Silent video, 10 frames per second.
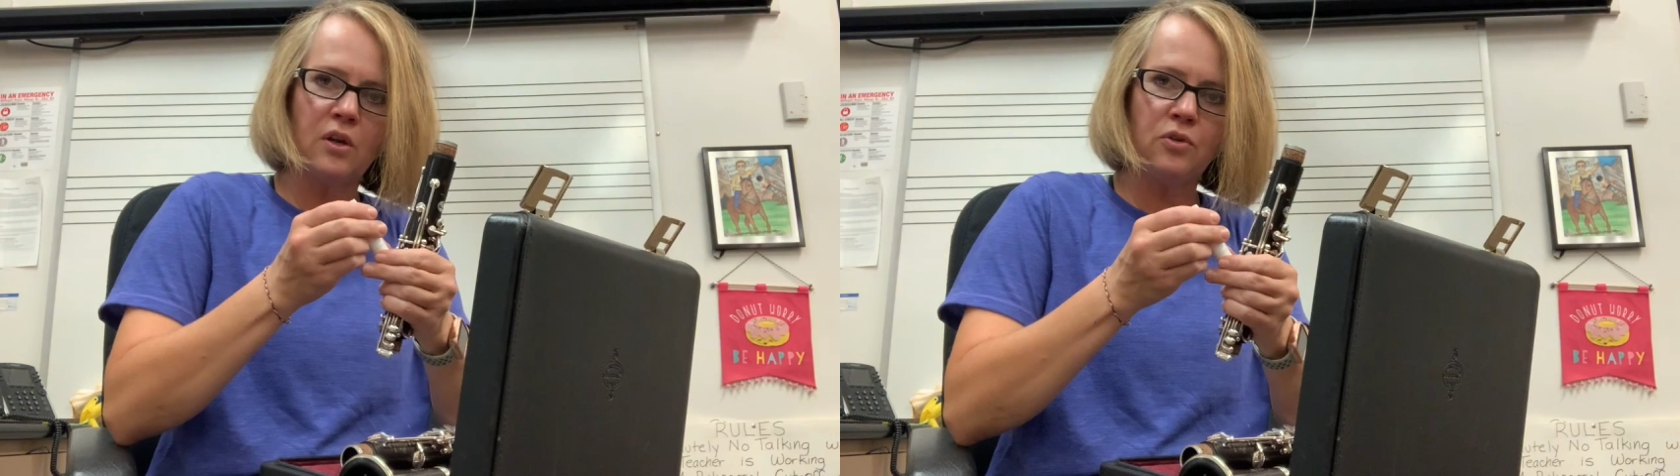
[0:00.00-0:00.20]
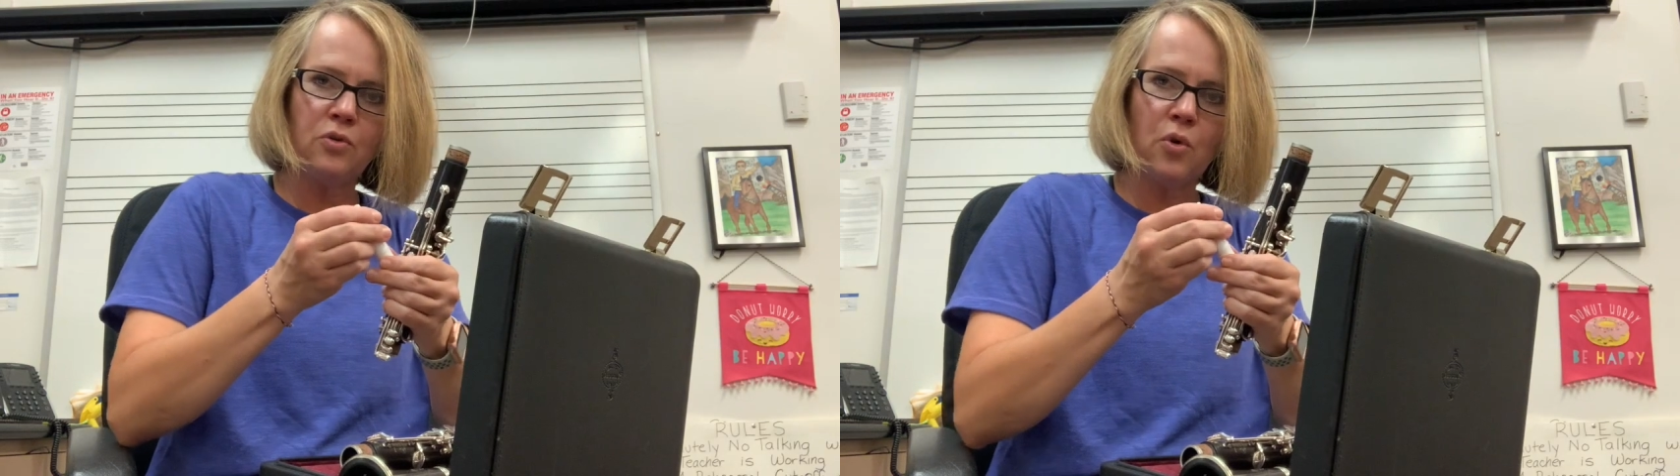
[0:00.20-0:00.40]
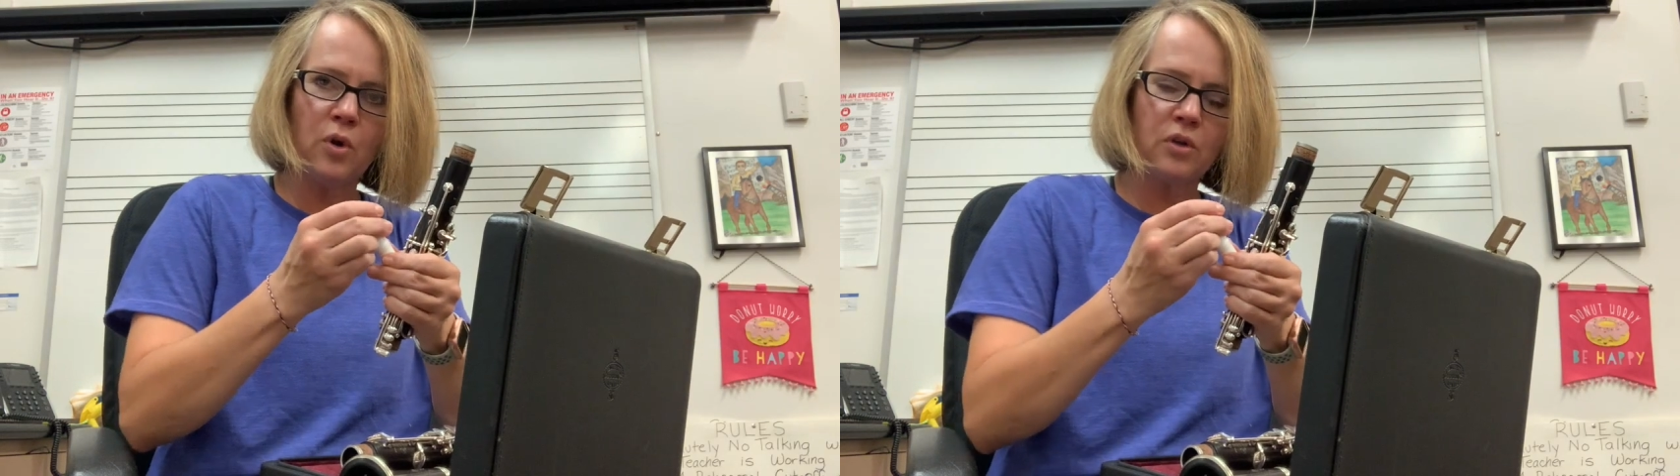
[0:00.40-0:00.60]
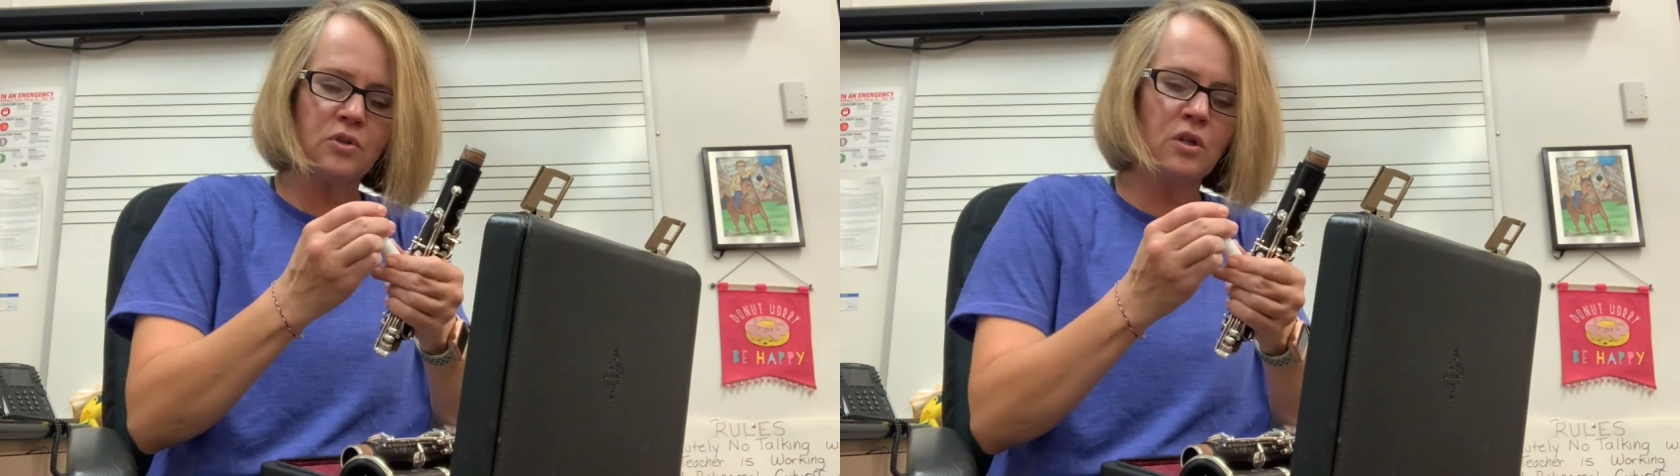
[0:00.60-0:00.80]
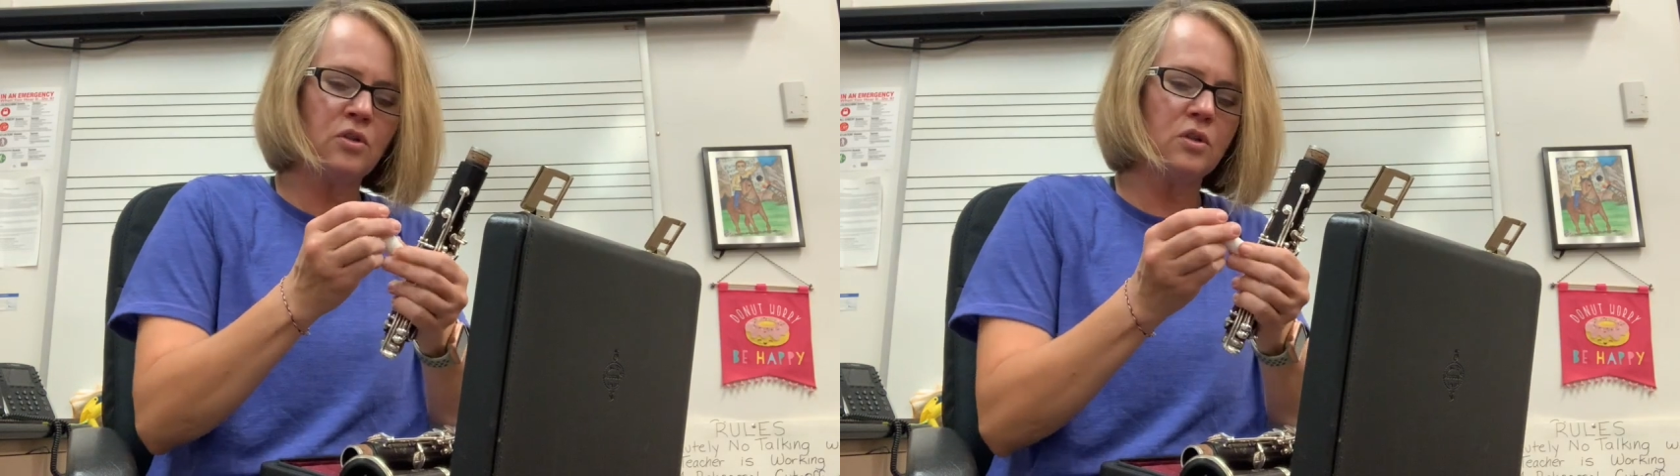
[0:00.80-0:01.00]
new corks
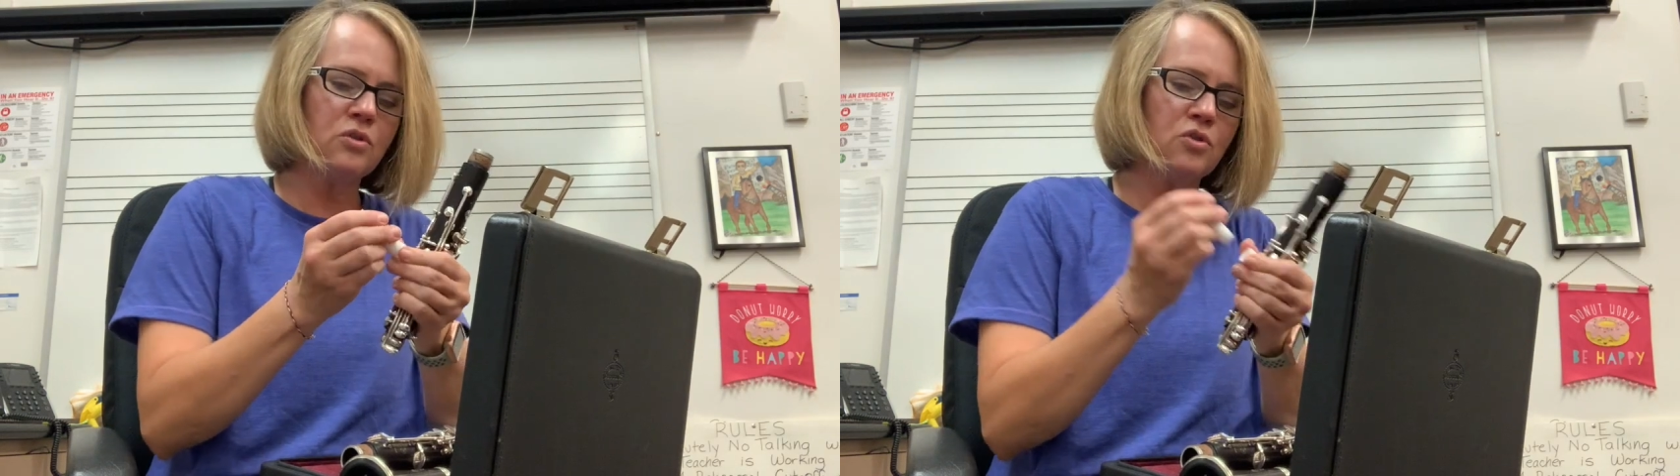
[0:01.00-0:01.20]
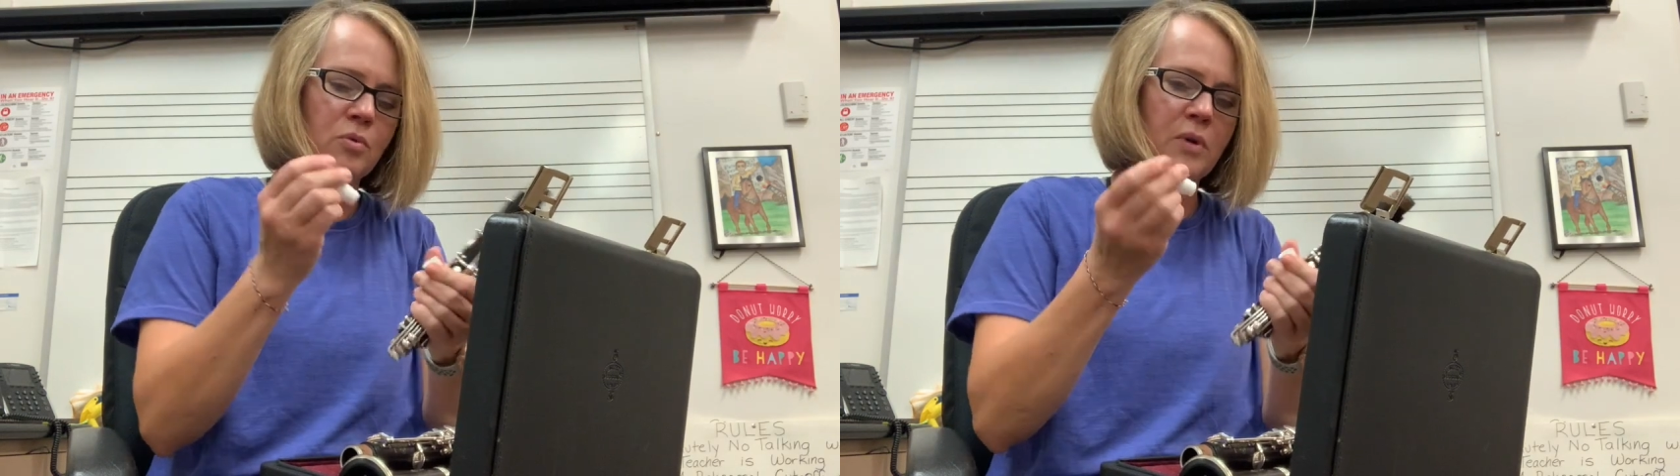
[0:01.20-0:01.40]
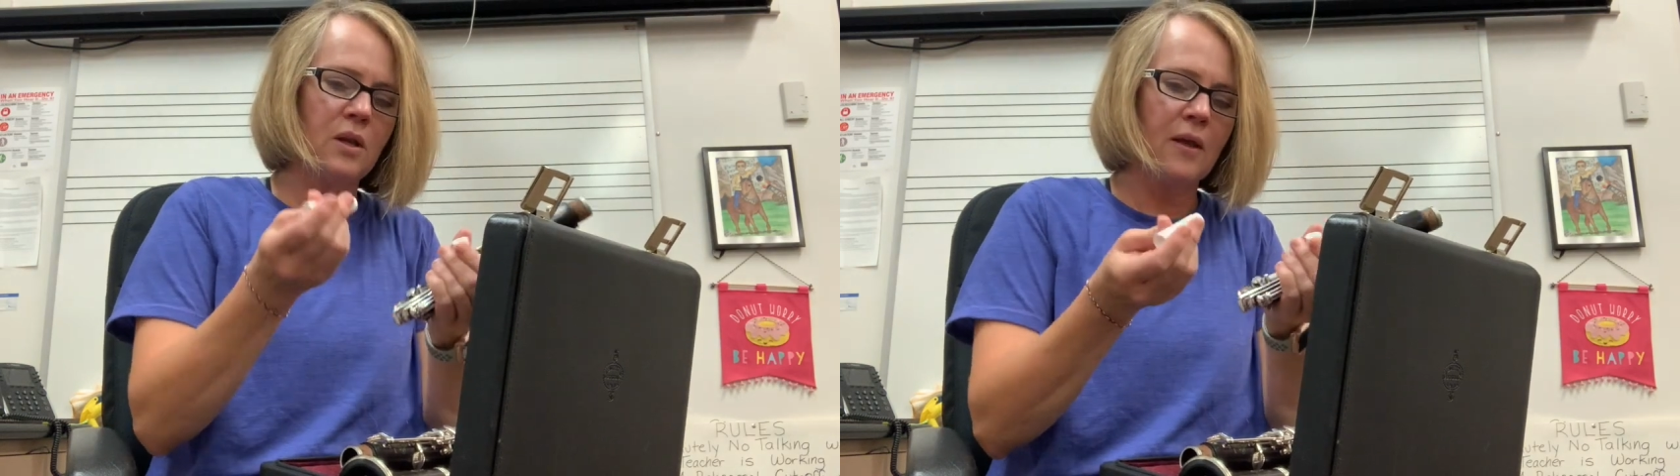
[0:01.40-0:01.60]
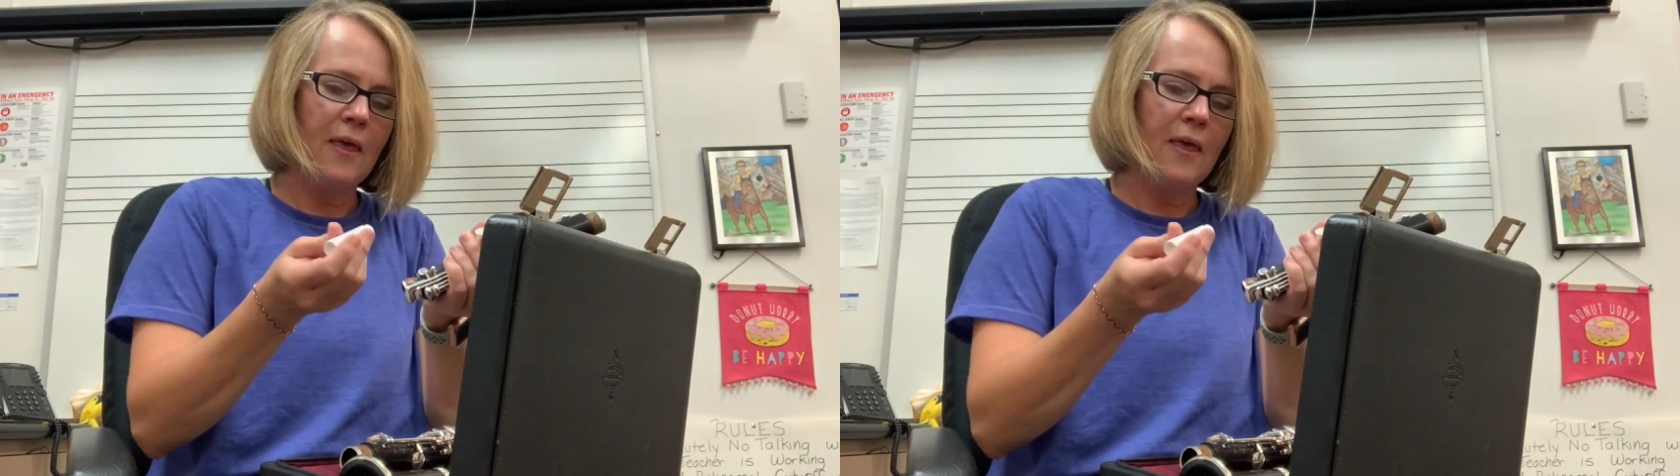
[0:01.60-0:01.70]
on your instrument.